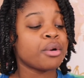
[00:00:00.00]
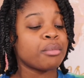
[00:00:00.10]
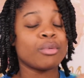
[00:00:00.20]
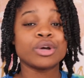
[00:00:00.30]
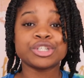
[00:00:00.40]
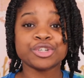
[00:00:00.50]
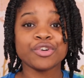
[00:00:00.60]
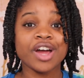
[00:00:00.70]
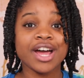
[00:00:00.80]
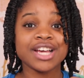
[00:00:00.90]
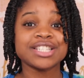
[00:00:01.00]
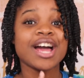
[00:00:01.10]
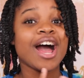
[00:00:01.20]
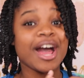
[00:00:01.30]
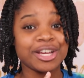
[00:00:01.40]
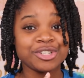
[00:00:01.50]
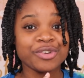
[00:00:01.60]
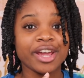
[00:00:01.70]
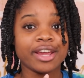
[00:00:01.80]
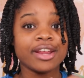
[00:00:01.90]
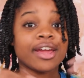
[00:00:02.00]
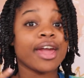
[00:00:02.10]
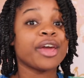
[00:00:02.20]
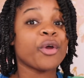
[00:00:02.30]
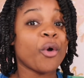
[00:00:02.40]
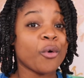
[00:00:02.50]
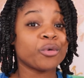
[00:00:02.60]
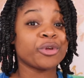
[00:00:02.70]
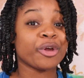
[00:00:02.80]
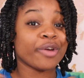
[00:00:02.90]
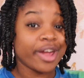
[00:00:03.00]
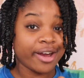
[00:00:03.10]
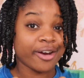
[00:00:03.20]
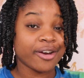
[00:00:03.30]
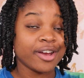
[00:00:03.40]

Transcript: moisturize, hydrate, and hold your hair.